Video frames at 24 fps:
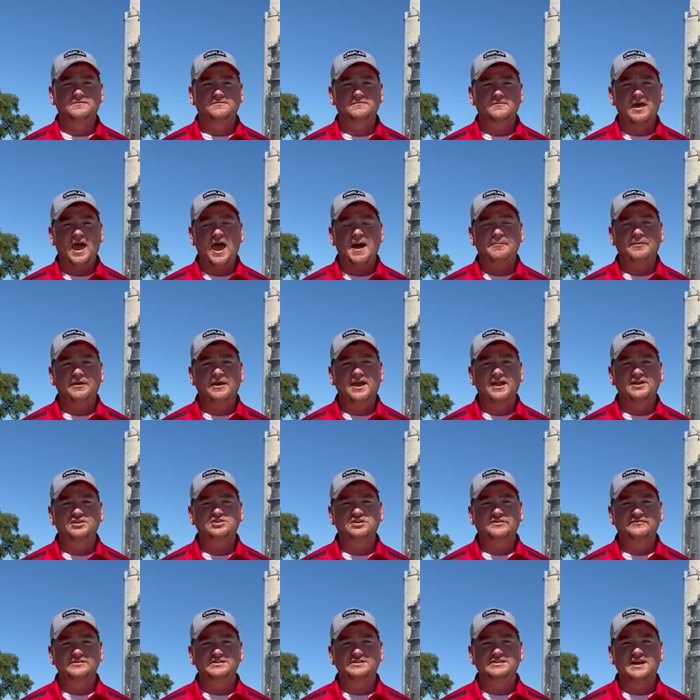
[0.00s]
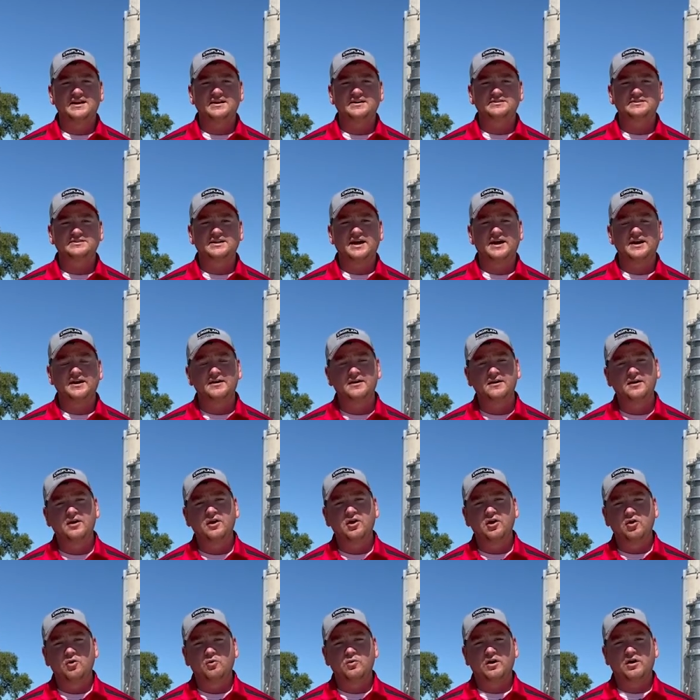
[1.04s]
application of insecticide
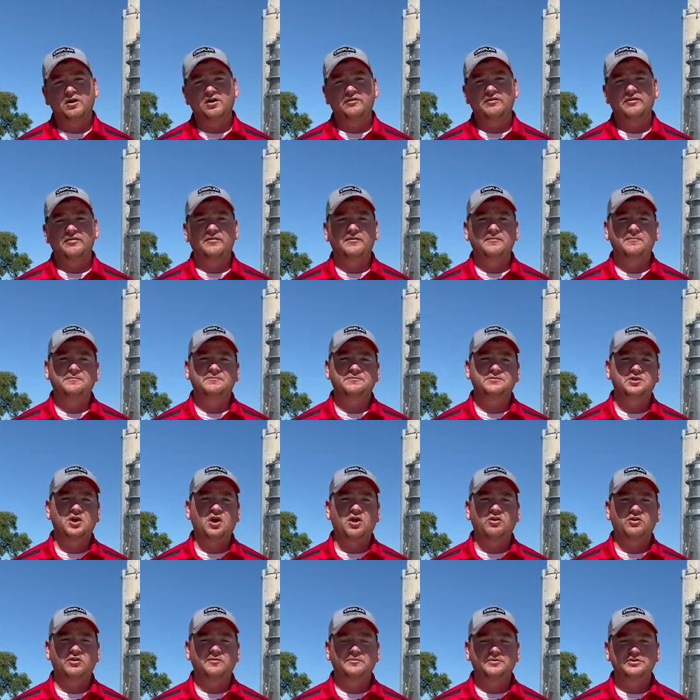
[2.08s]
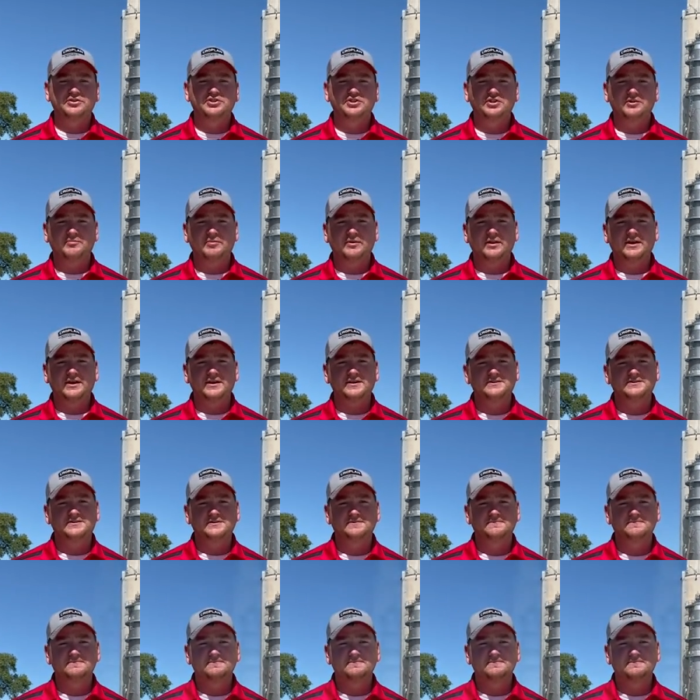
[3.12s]
quicker than the taller, bushier plants.